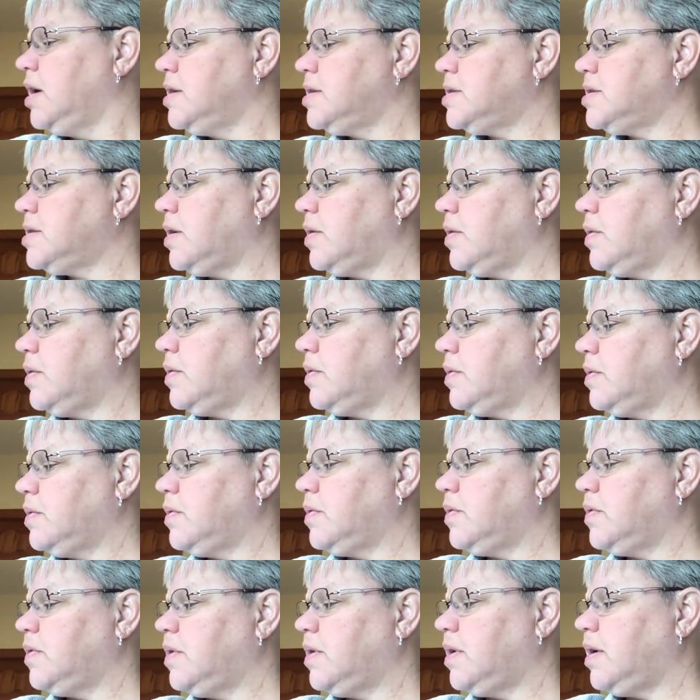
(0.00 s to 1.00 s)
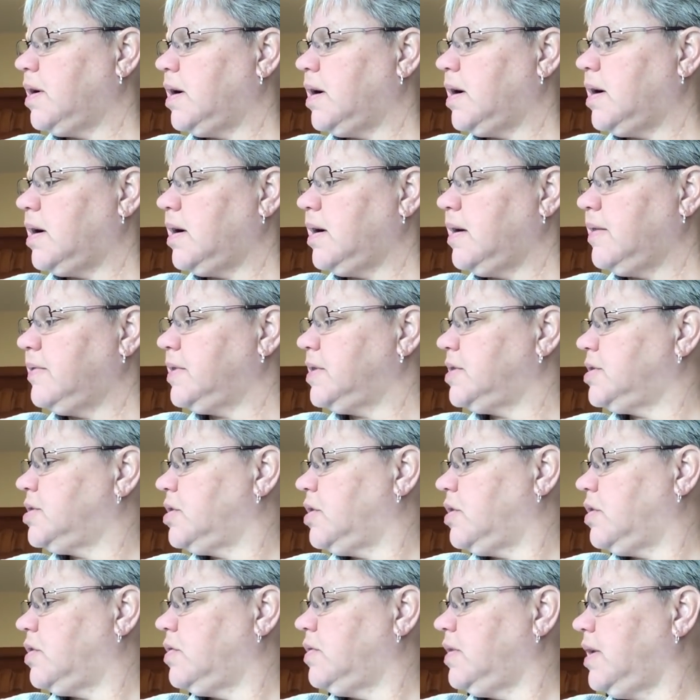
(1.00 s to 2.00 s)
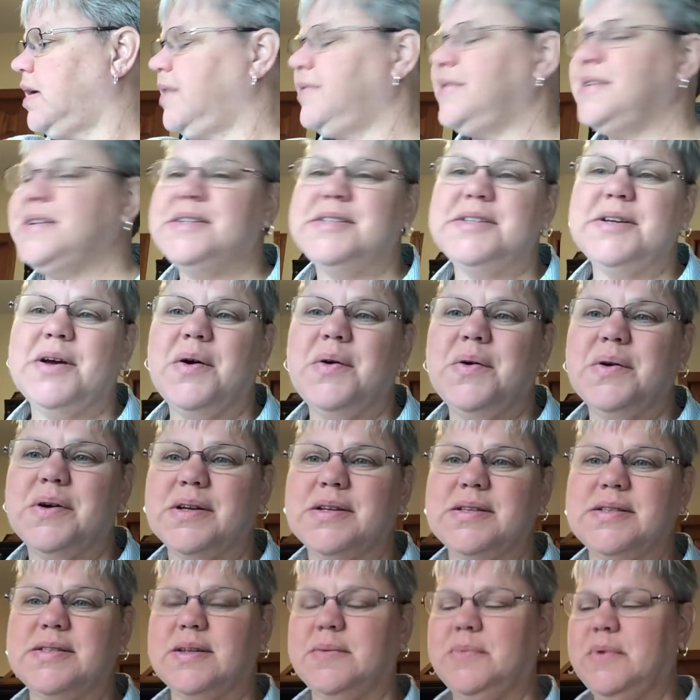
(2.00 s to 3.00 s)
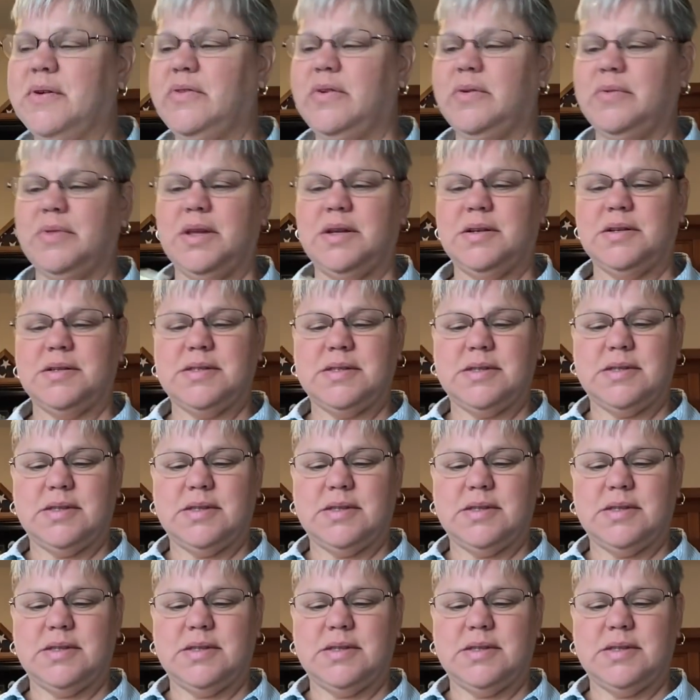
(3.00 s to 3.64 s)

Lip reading: So I have to show because some of them,